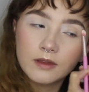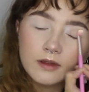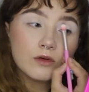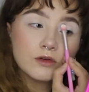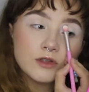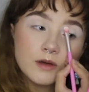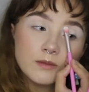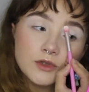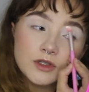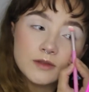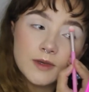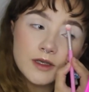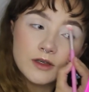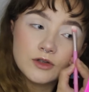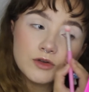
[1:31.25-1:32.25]
Also, I'm just
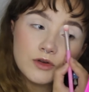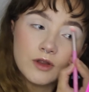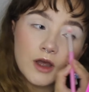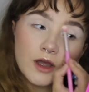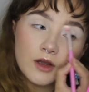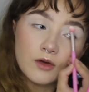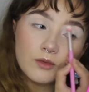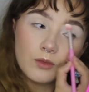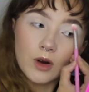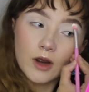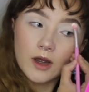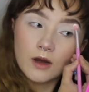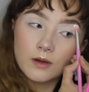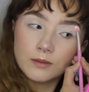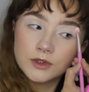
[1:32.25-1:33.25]
making sure that I go
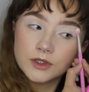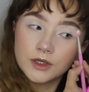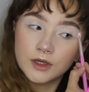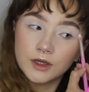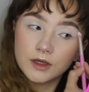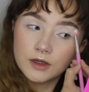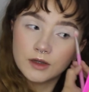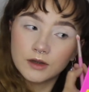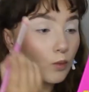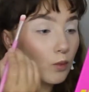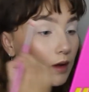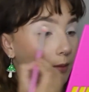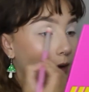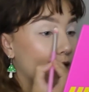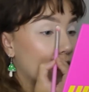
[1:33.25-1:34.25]
right up to
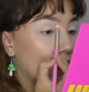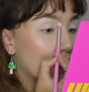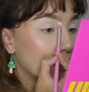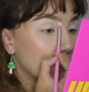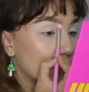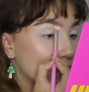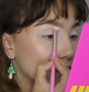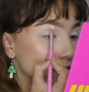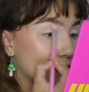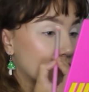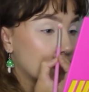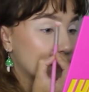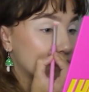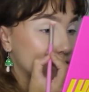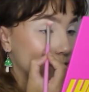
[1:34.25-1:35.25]
where my eyebrows
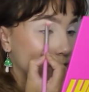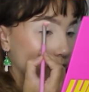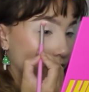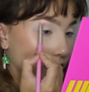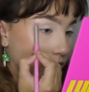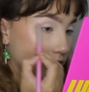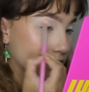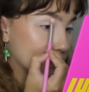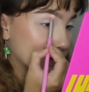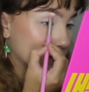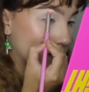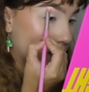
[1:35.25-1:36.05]
are because